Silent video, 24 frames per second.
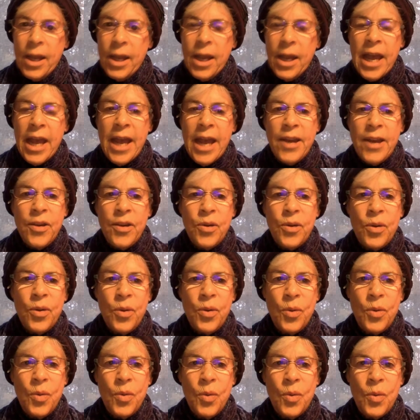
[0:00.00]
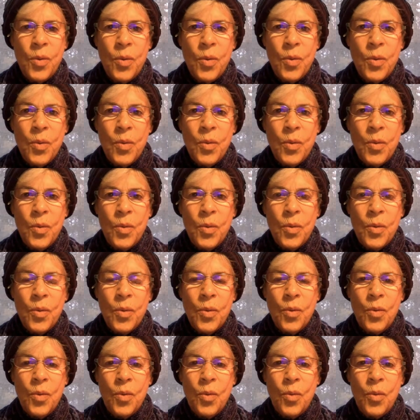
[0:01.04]
and who
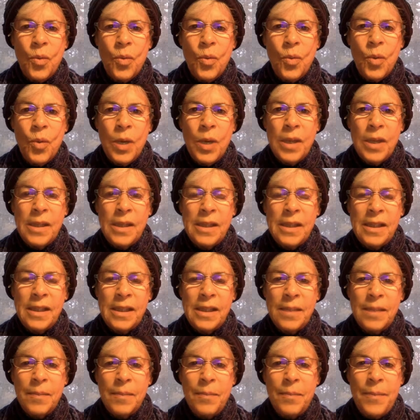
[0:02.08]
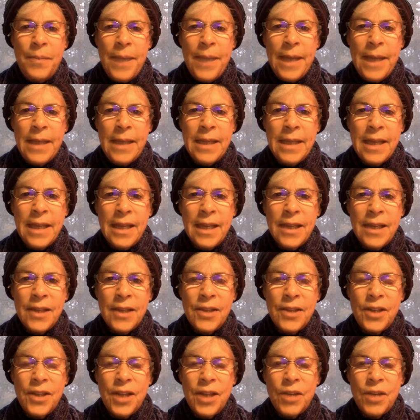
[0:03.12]
was bent on
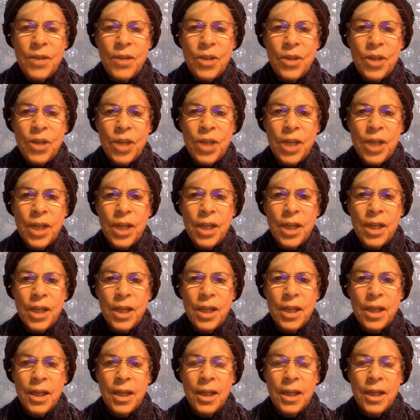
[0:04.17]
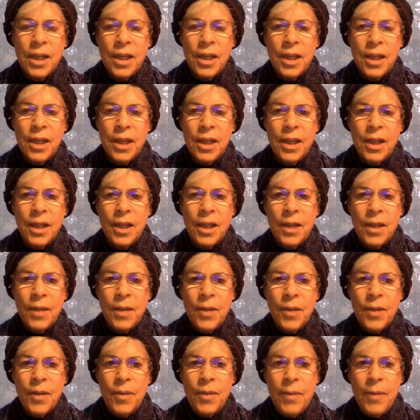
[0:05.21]
extinguishing
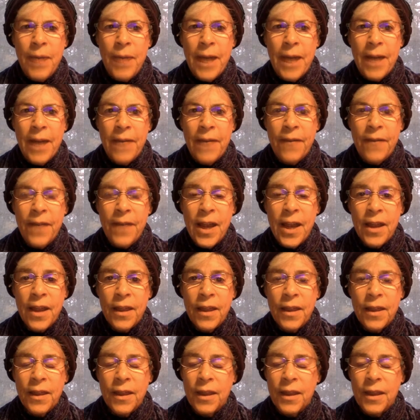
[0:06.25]
the Baha'i faith.